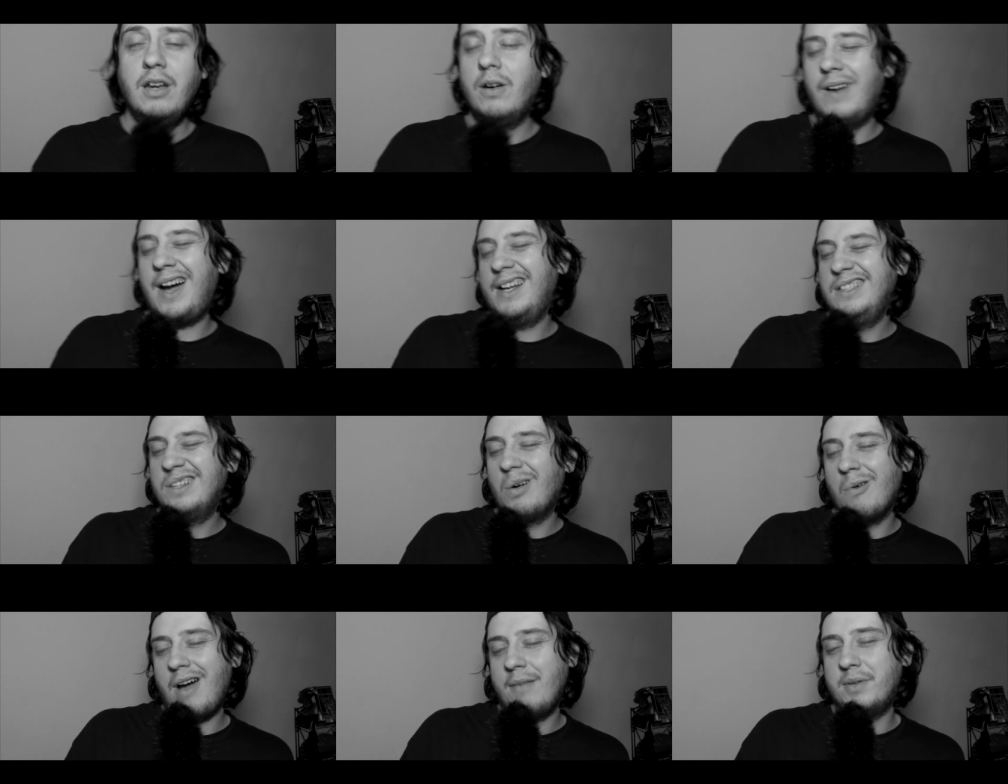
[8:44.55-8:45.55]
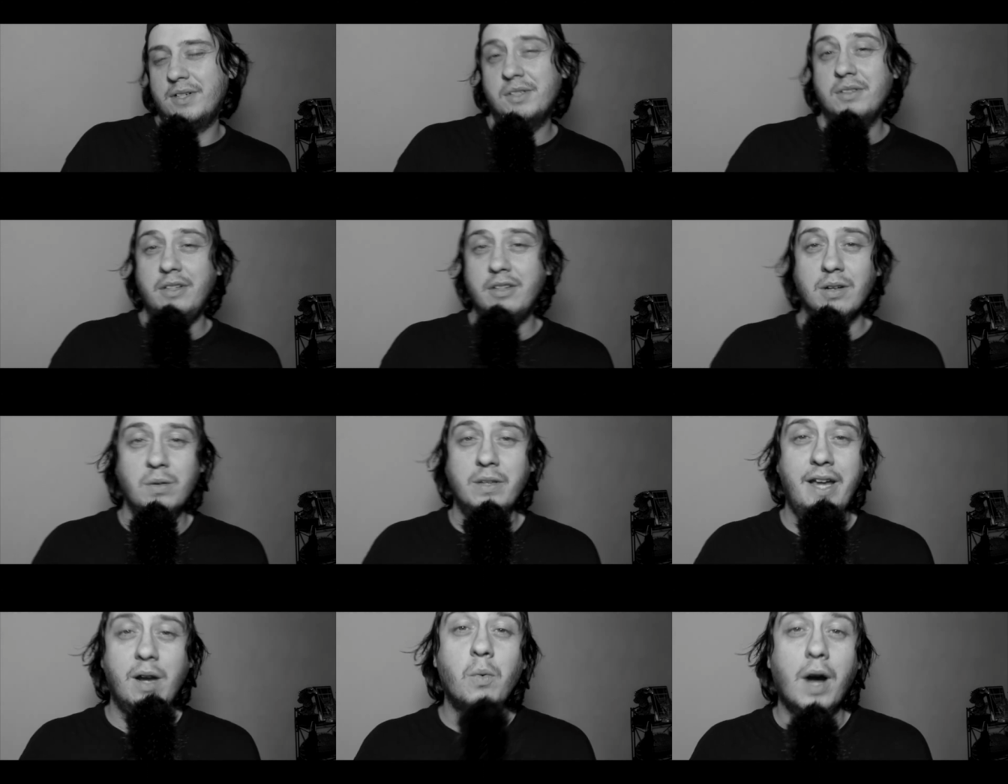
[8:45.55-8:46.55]
you know, I personally
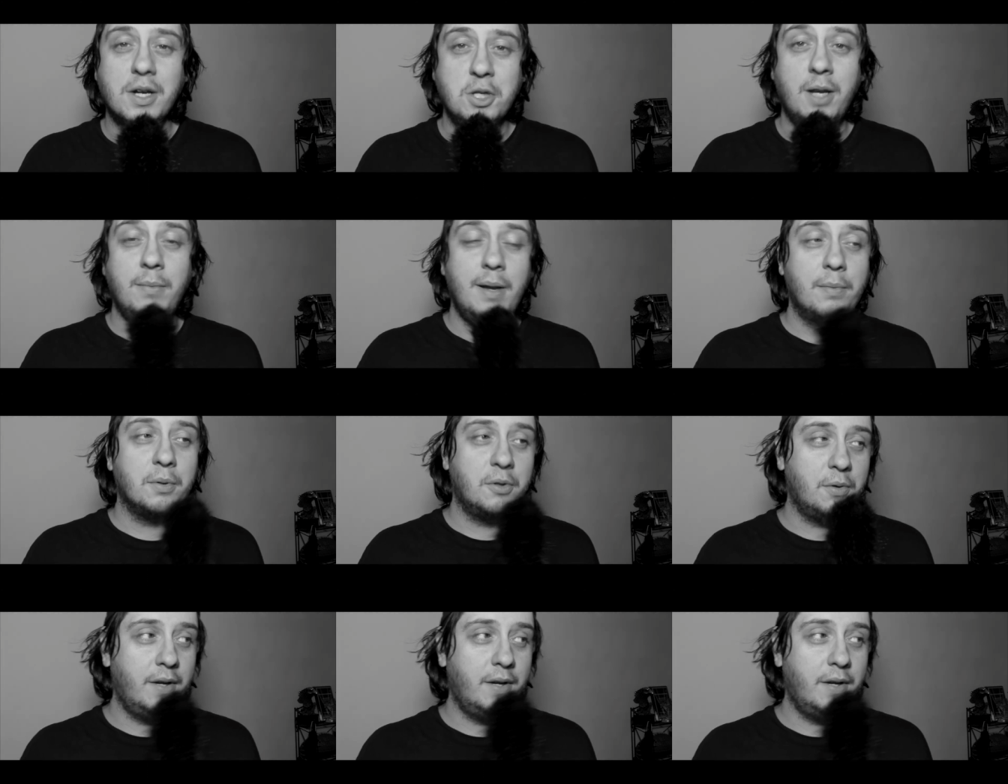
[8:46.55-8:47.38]
don't like watching people